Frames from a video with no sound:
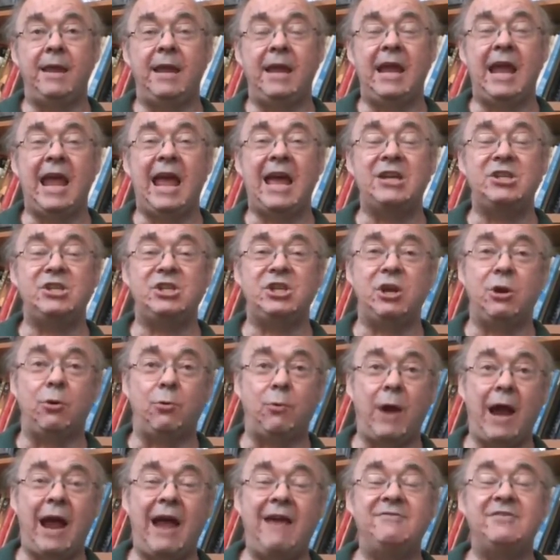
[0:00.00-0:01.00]
as she
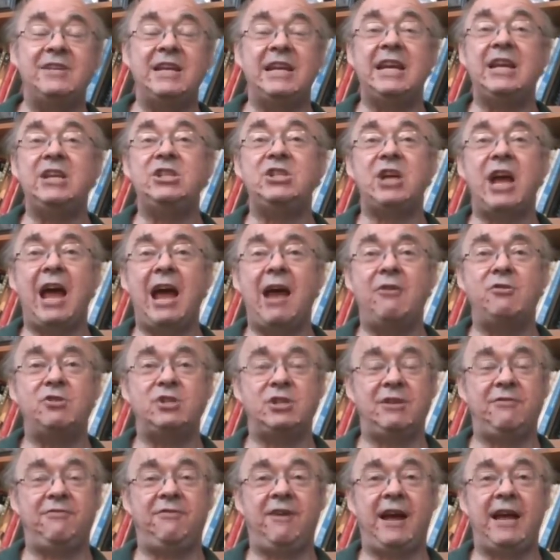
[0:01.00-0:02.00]
arrives at each house,
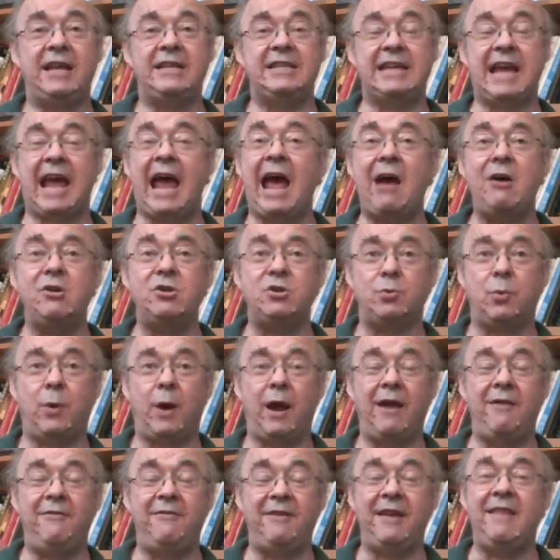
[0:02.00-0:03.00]
she finds a
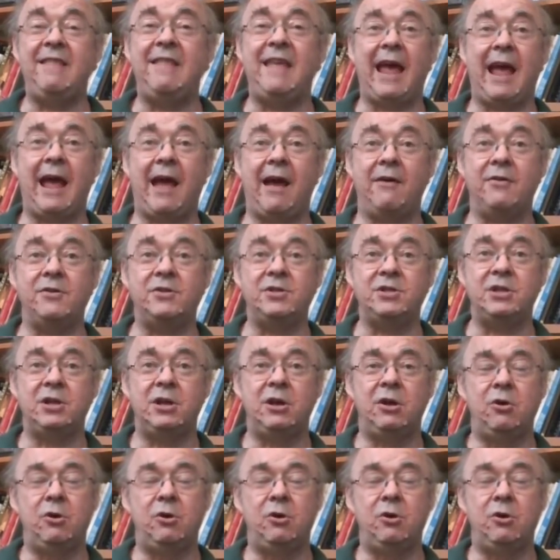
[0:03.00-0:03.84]
housewife in the house